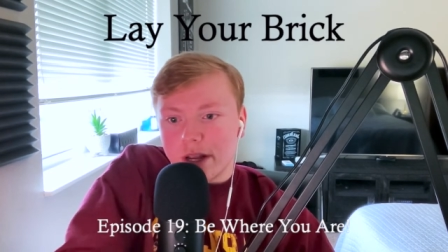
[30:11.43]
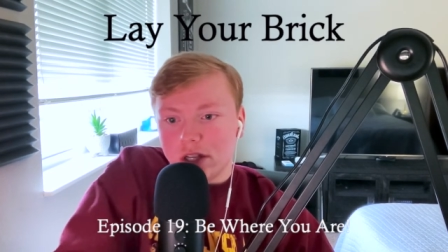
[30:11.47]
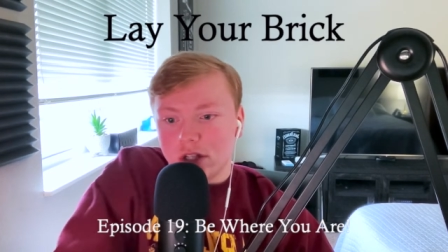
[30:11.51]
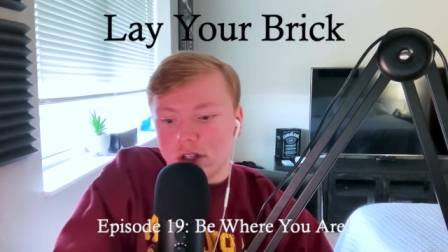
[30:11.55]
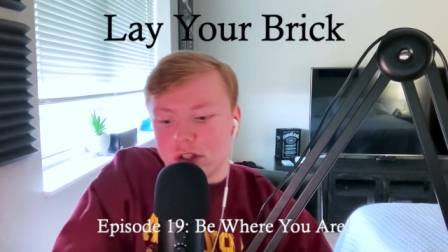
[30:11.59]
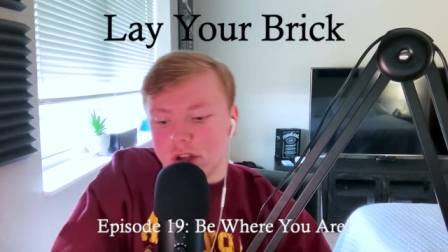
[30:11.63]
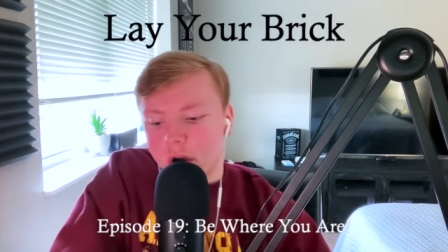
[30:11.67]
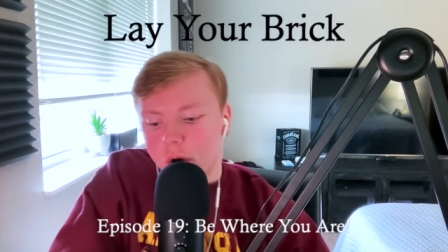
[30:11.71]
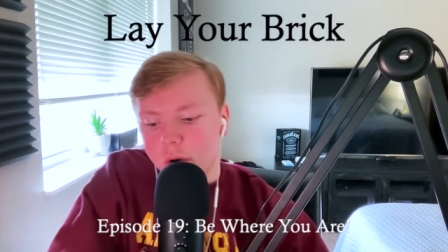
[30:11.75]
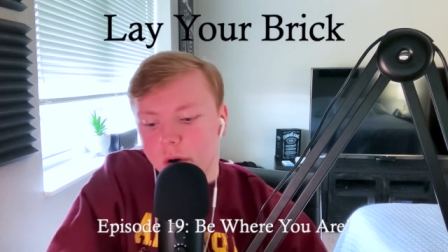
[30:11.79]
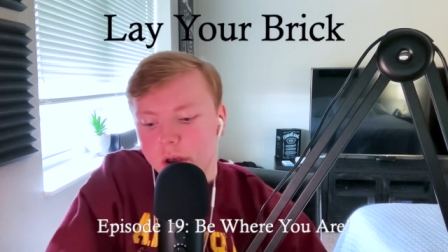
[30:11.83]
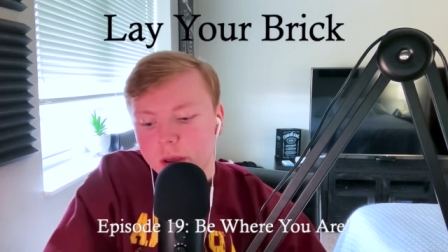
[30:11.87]

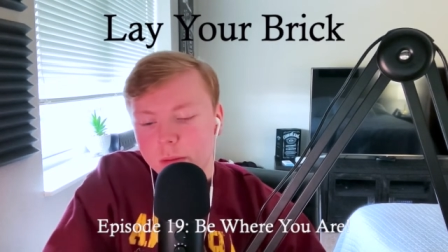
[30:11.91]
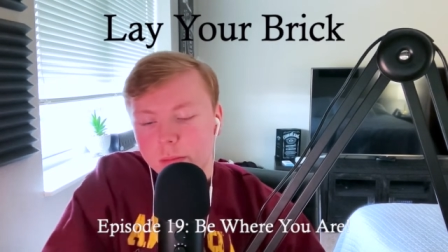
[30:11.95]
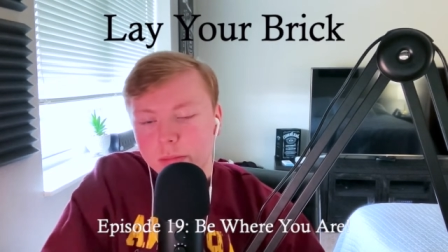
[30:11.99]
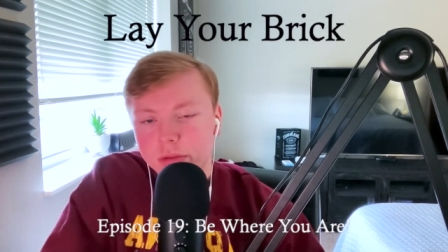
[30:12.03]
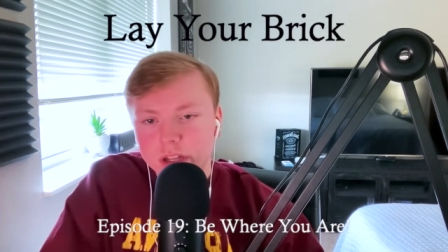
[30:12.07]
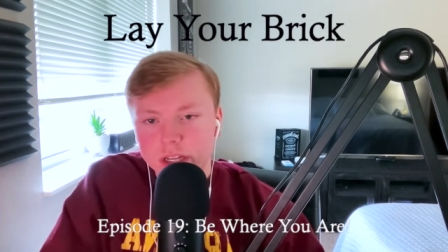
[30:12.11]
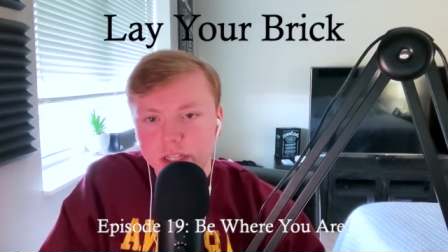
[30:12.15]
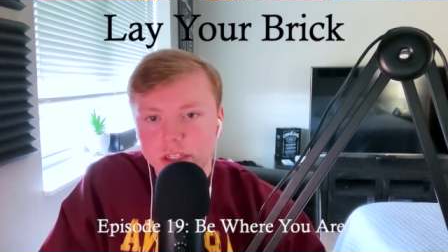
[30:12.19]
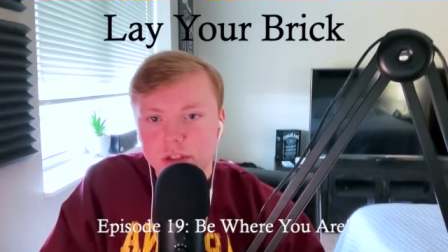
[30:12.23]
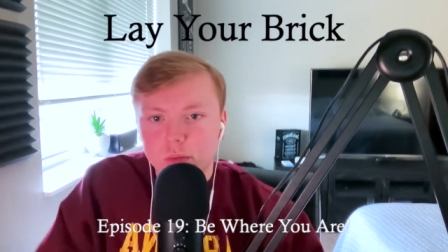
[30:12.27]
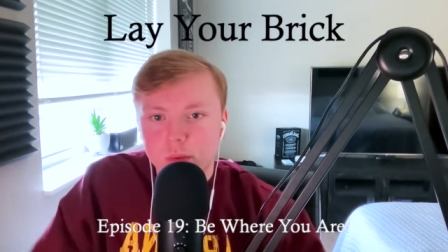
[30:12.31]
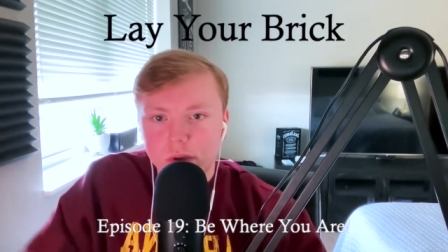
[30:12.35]
So
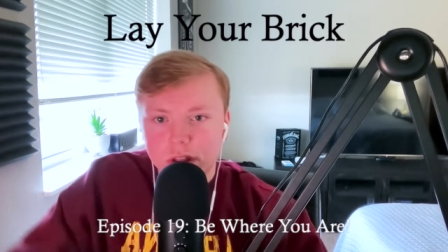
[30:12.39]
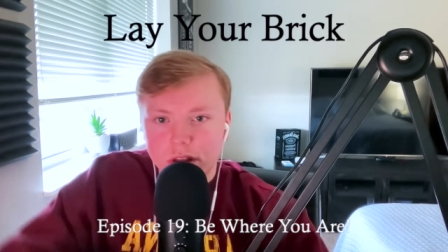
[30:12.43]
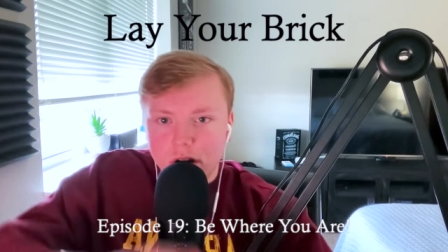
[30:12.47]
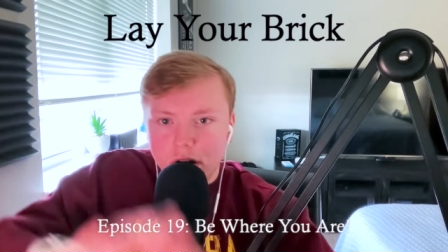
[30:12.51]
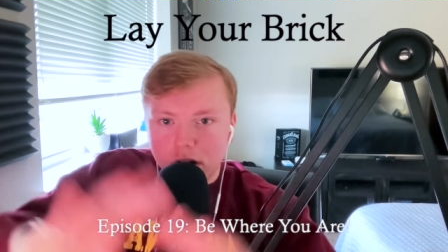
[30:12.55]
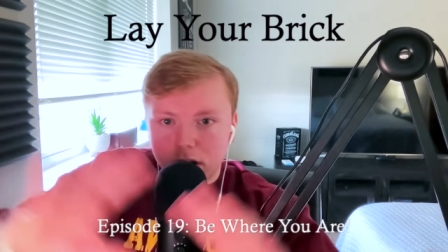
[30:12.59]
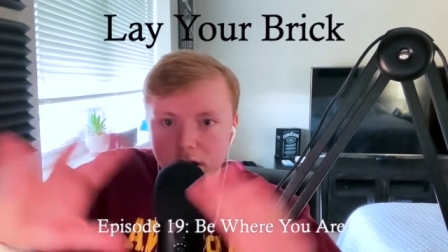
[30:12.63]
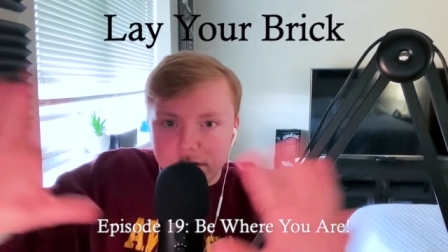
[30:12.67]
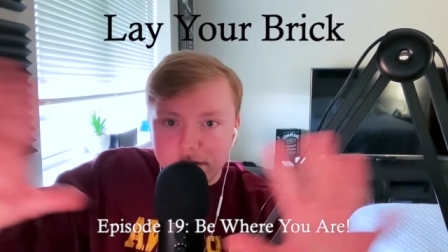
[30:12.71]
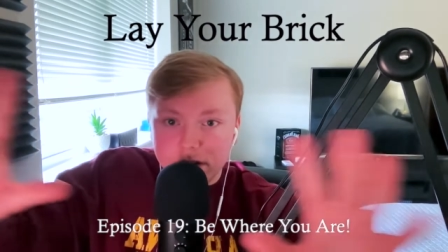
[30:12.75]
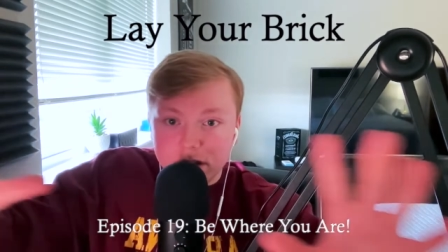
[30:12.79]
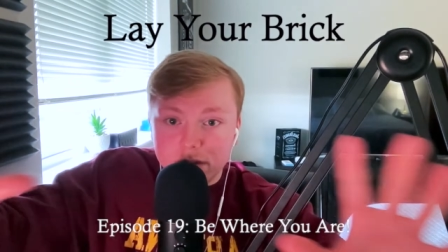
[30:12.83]
please, with
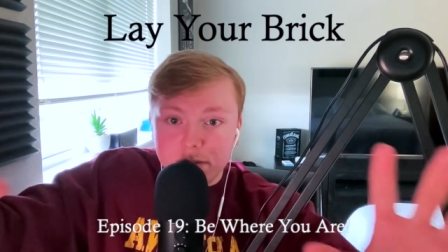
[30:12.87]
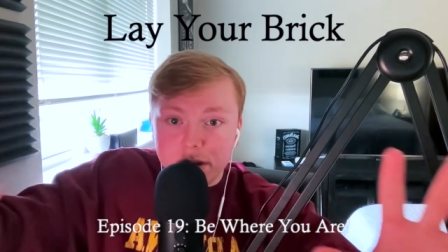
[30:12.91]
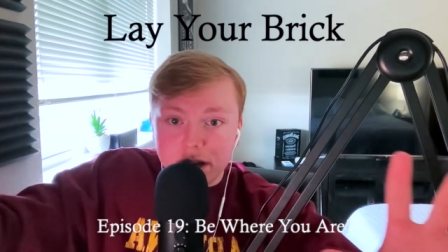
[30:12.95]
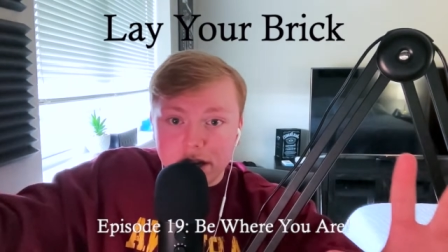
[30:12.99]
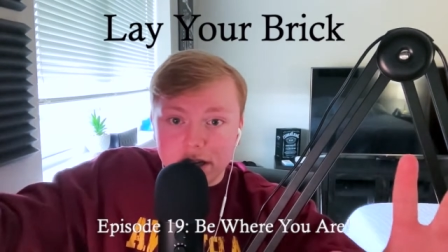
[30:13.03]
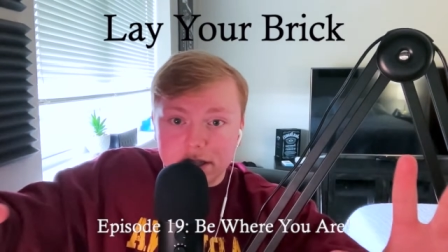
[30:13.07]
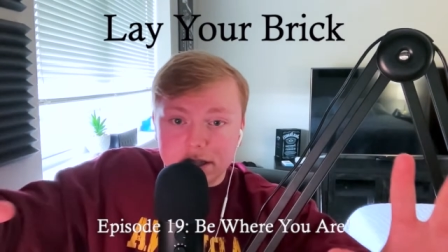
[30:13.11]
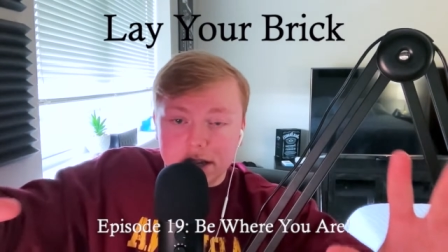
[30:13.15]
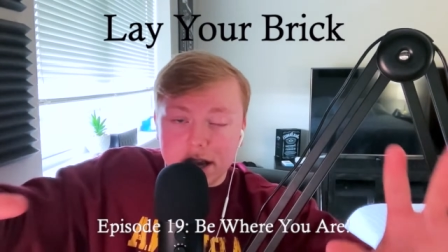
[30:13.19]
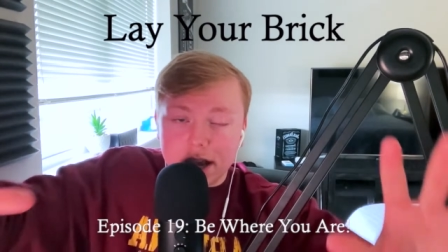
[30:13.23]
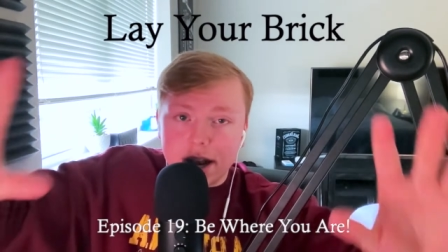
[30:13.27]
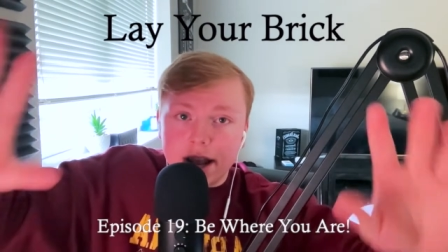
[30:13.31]
all of this being
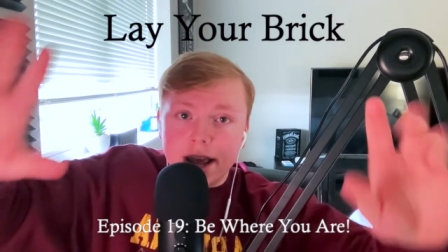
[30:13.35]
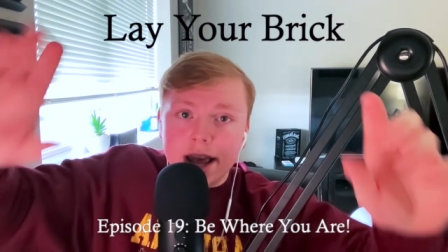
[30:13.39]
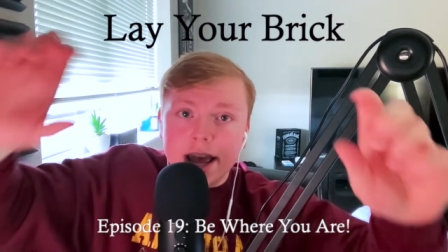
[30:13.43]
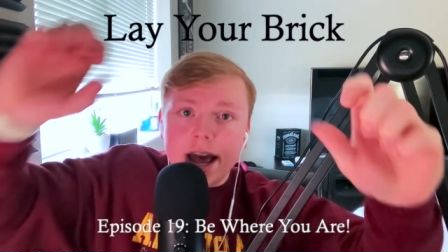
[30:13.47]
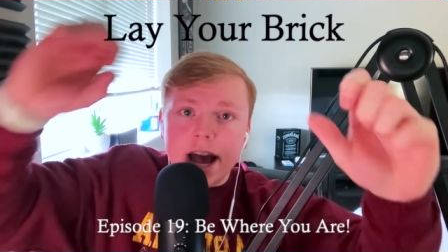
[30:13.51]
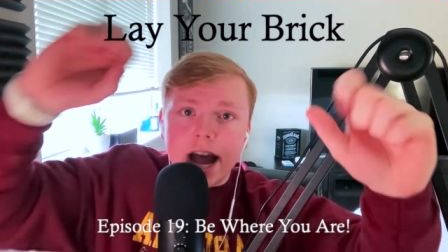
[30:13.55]
said,